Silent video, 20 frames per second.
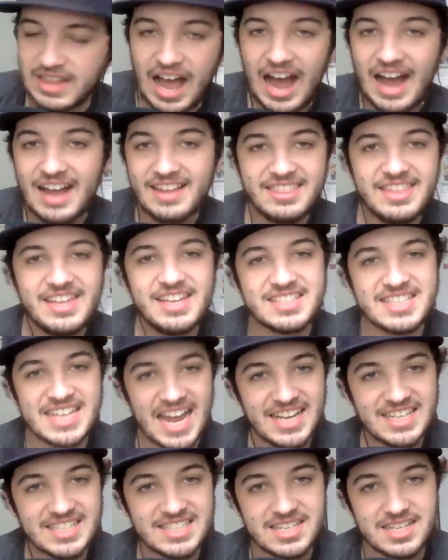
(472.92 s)
I think
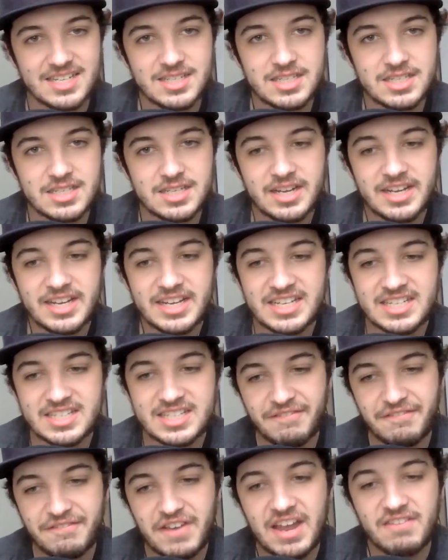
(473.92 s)
Texas is
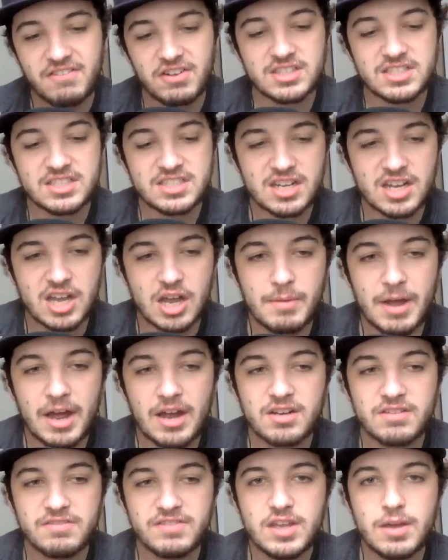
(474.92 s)
the favorites to come
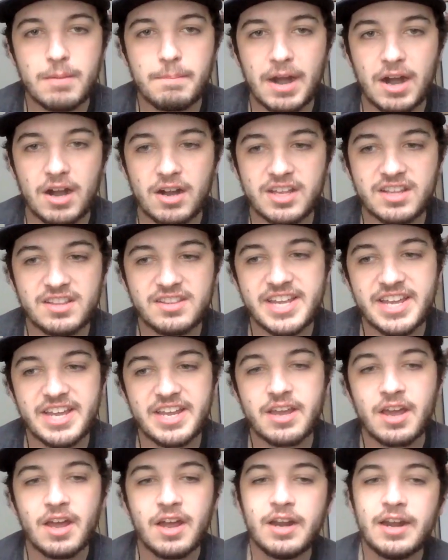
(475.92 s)
out of the American
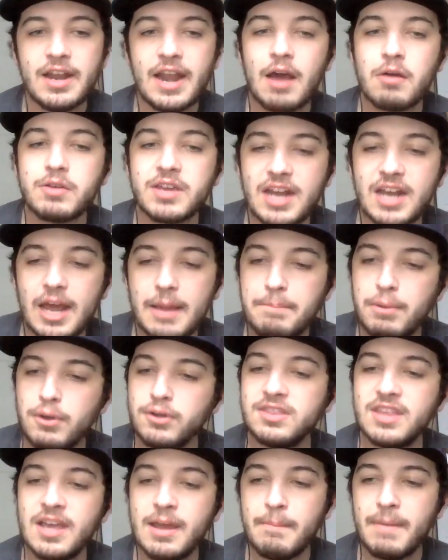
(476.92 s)
League. Now, can I
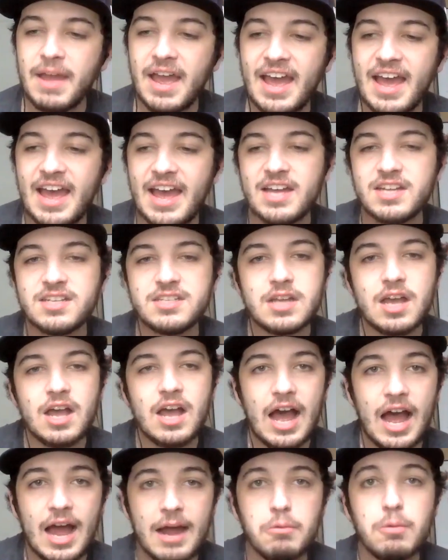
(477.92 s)
put them as
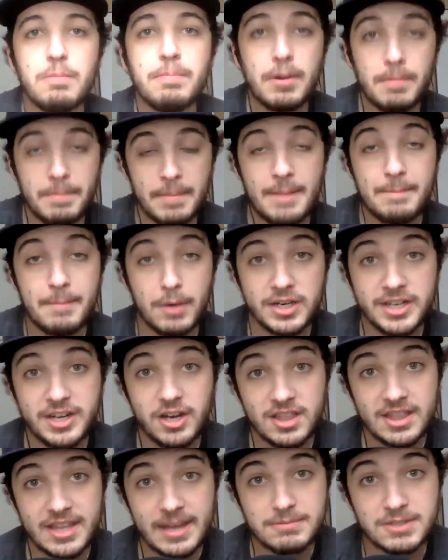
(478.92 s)
I will put my money
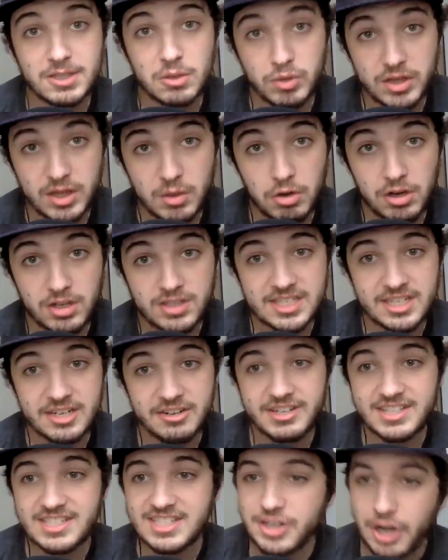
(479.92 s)
on them to win the World
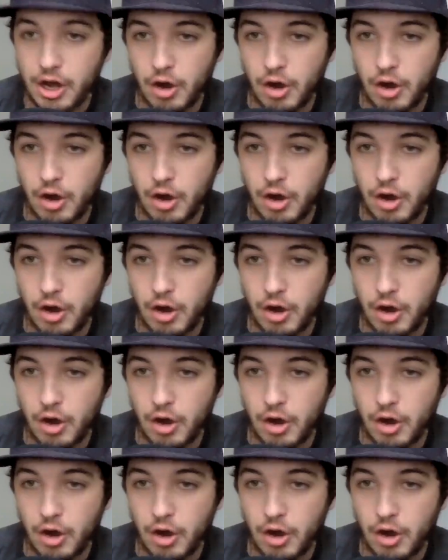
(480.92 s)
Series?